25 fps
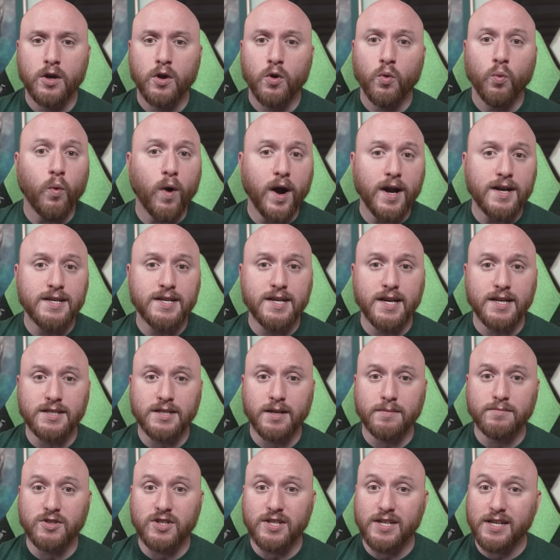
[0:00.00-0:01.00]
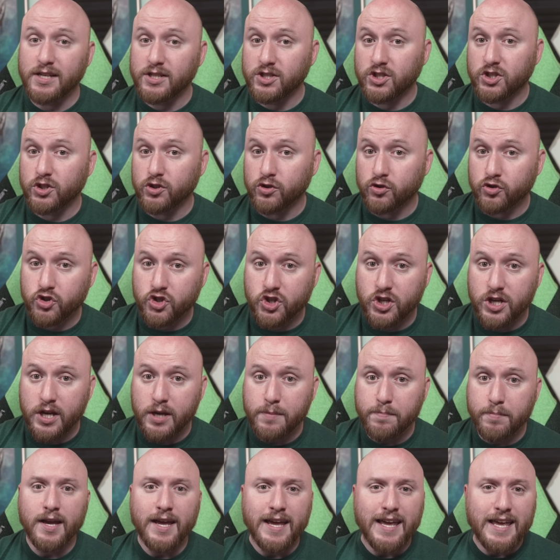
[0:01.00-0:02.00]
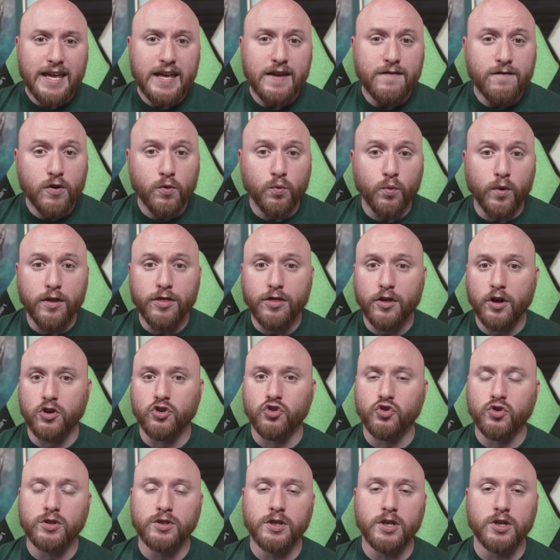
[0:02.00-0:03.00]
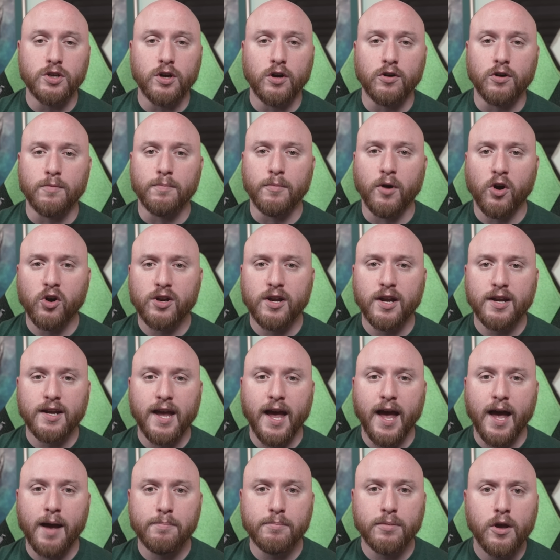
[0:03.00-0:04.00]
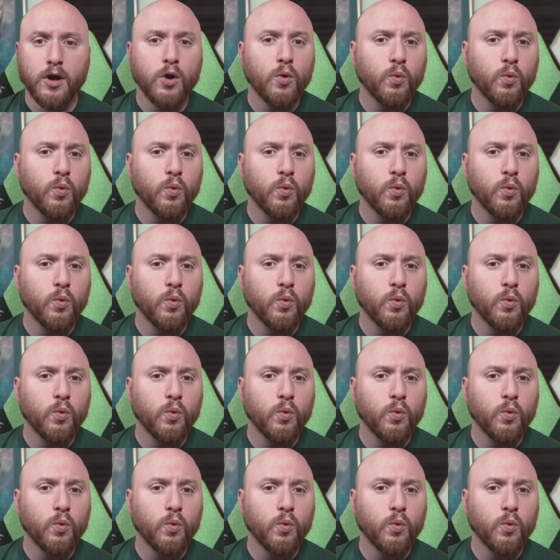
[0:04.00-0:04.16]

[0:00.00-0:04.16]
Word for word: why TSMC is still cheap, even with a trillion dollar market cap,